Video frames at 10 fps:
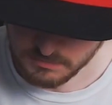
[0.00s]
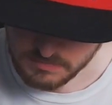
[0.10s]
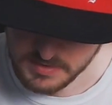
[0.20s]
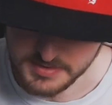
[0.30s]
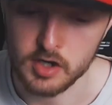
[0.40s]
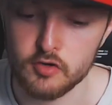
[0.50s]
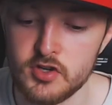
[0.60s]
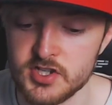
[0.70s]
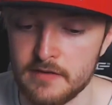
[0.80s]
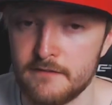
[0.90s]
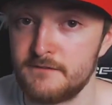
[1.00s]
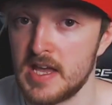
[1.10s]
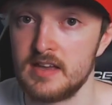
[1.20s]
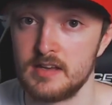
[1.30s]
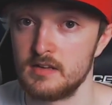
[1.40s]
that Grisha
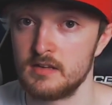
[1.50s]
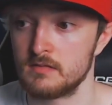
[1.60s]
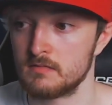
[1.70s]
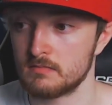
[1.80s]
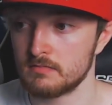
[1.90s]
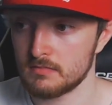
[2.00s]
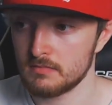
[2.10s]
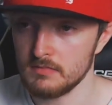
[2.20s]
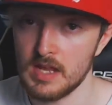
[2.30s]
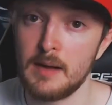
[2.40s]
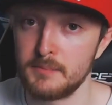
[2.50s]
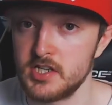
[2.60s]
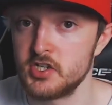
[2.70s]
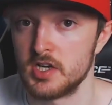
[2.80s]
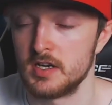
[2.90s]
feigned
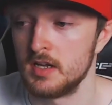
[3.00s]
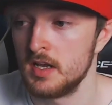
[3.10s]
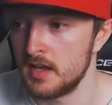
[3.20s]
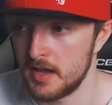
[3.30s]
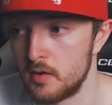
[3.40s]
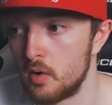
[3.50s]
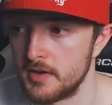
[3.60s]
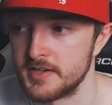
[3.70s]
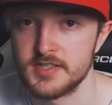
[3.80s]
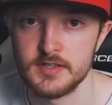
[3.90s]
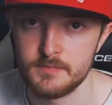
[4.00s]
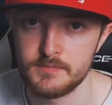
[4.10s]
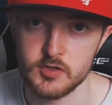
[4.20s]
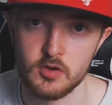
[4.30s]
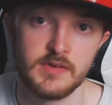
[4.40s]
amnesia in order to
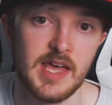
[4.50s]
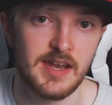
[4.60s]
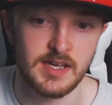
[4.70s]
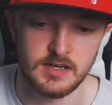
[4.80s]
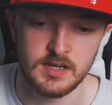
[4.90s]
sort of get in